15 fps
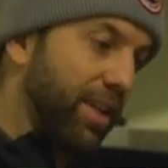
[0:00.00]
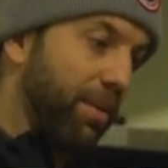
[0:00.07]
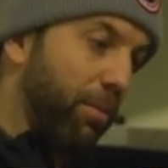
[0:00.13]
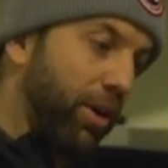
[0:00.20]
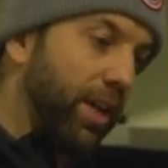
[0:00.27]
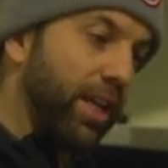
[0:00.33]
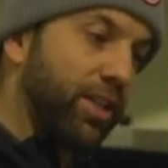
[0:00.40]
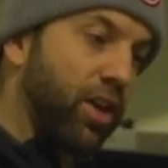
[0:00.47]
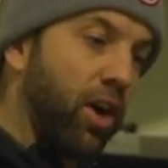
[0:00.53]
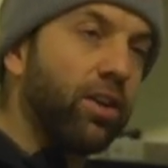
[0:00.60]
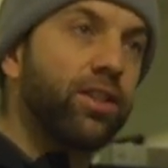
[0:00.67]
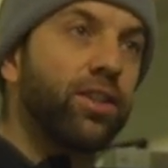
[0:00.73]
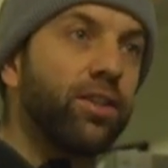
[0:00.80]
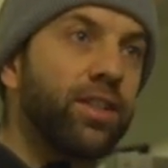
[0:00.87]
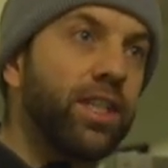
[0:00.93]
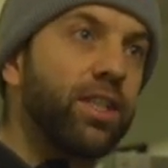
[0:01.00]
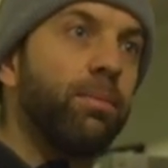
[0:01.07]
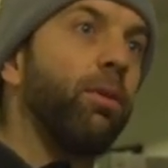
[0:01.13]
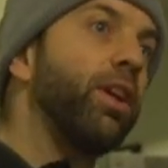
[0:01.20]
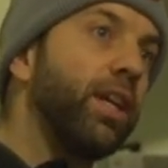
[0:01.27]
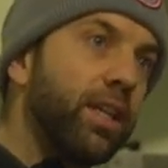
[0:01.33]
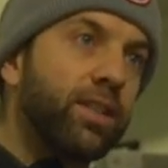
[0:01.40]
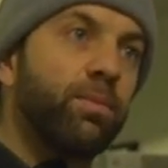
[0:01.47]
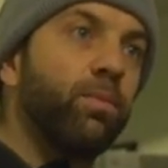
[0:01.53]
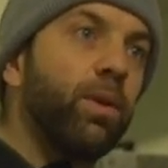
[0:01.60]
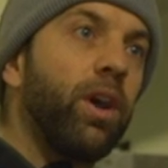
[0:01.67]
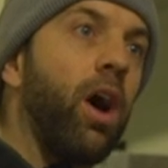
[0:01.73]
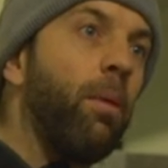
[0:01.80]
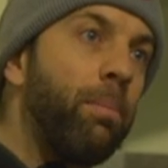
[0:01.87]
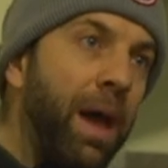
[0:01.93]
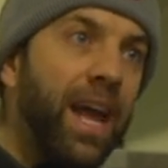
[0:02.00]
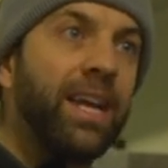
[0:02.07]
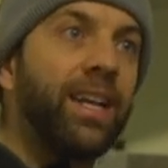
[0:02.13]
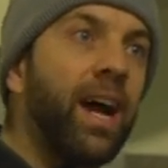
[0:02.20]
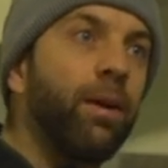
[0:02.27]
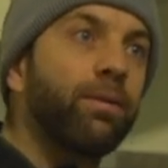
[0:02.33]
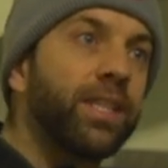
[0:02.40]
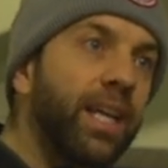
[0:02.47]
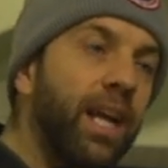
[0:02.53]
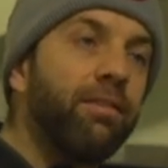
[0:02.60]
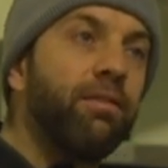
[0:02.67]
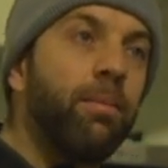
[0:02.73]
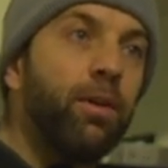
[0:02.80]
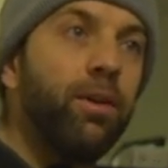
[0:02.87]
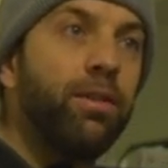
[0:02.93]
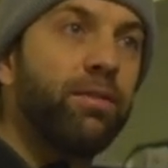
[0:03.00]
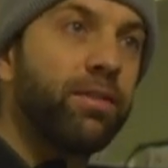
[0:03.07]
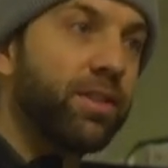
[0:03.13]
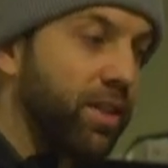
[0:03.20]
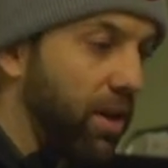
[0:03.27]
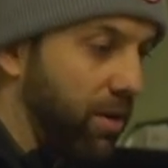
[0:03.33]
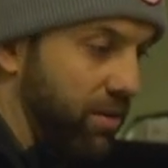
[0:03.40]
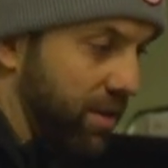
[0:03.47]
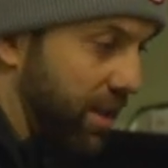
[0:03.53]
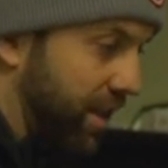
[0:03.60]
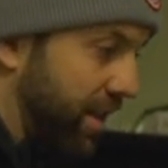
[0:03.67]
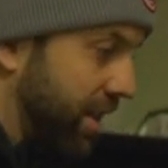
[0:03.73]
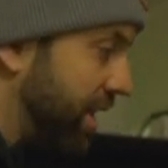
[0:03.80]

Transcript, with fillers: the money it's cost us is the money it's, we've got to pay now to get it yeah. removed. So yeah.